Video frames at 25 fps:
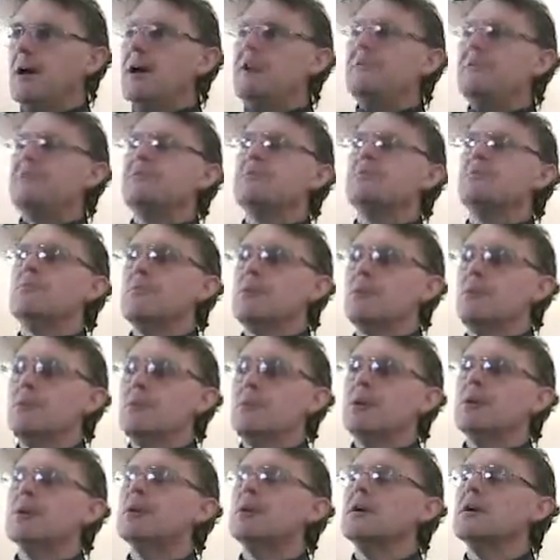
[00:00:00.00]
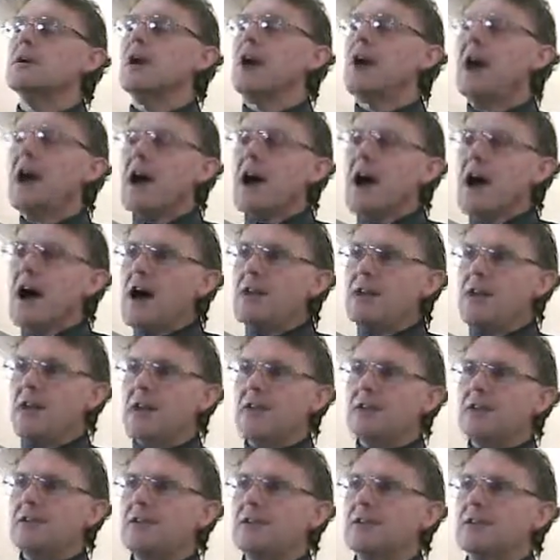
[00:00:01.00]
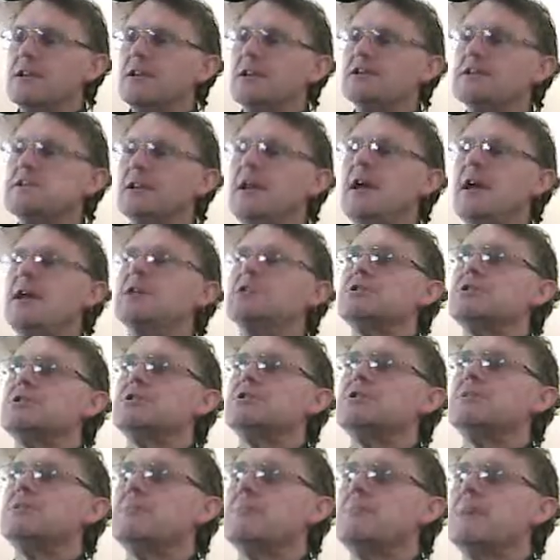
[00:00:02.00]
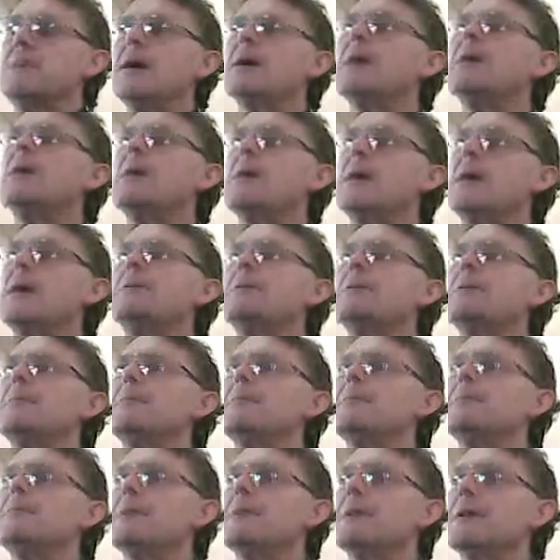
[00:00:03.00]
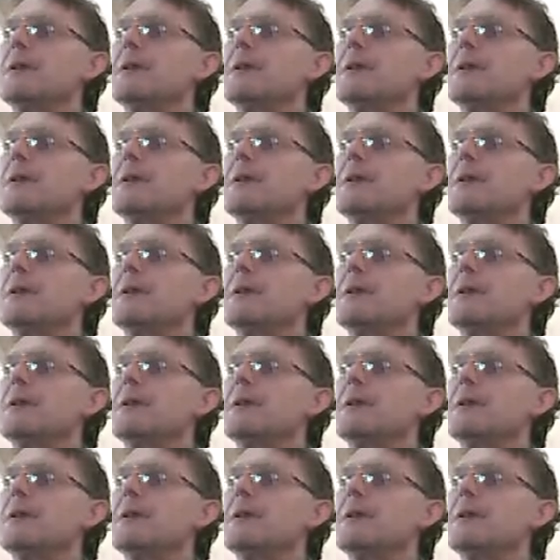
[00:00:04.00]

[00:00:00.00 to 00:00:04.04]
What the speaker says: I have to work hard at it to actually make it happen.